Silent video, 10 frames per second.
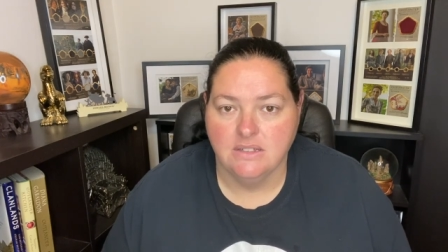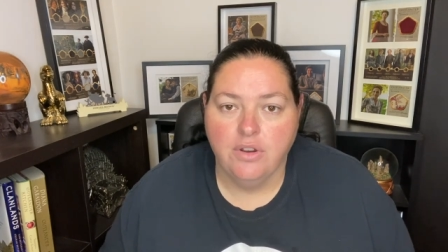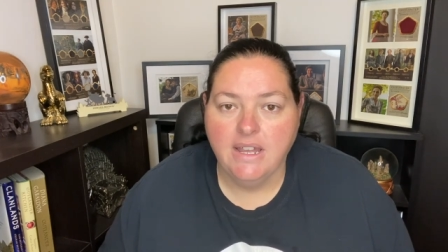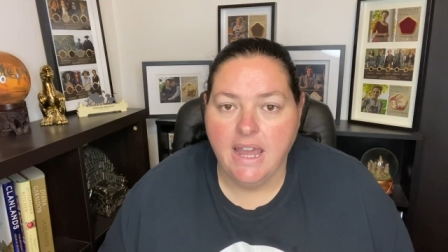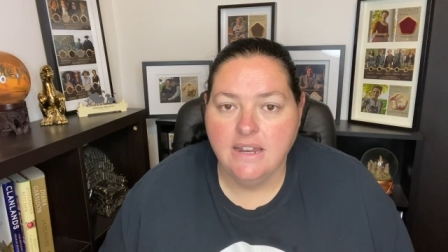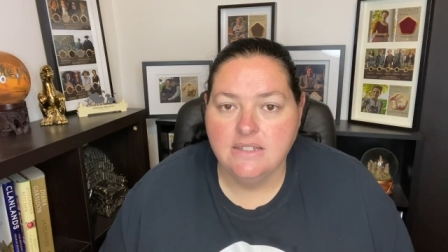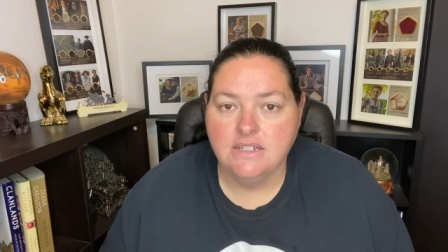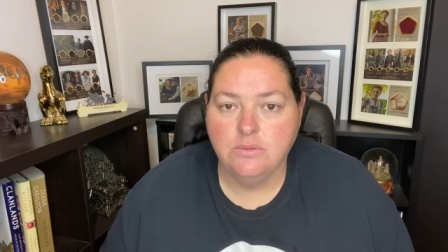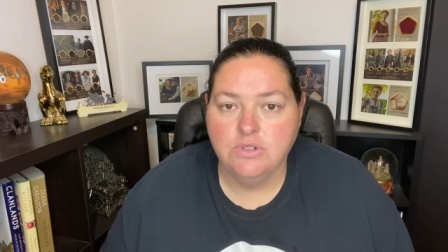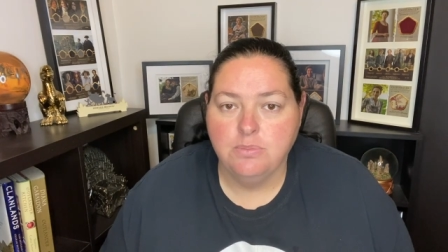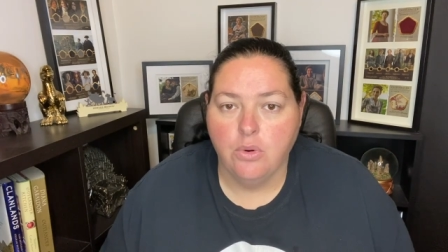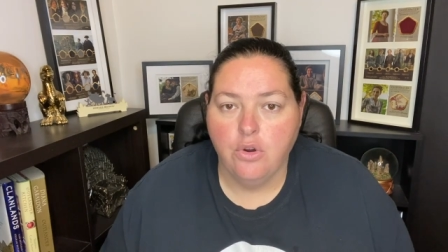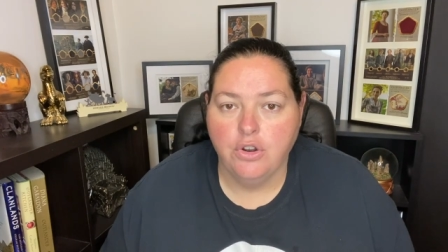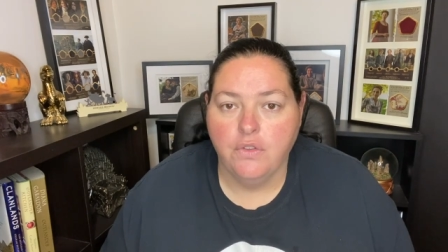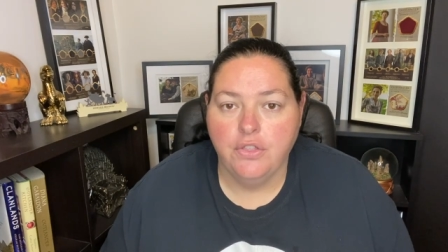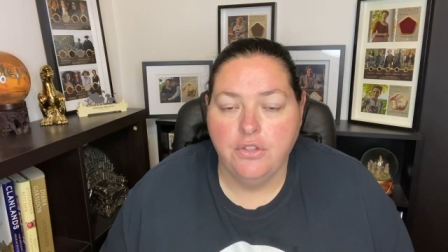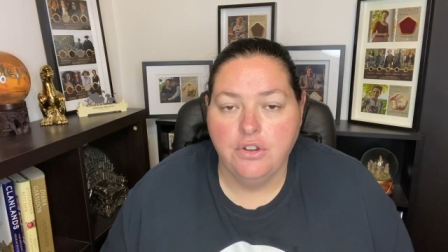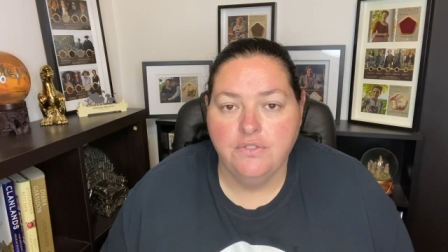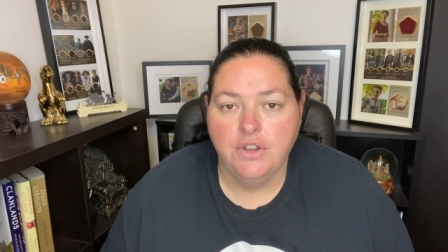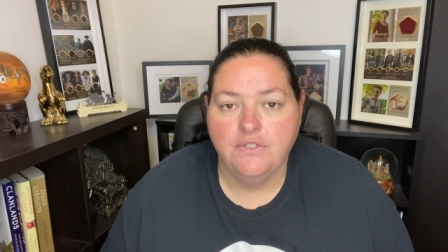Greg Anderson was born on the
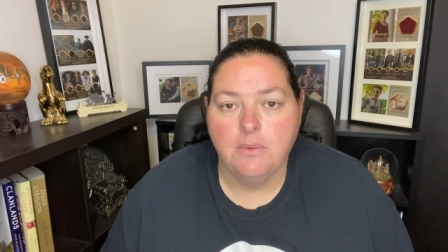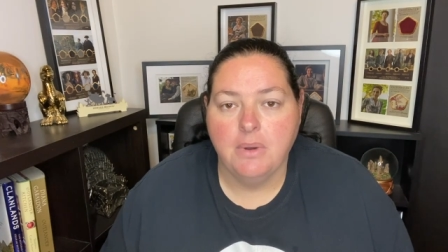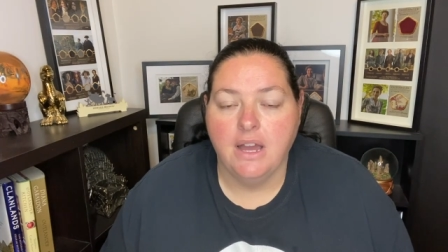3rd of November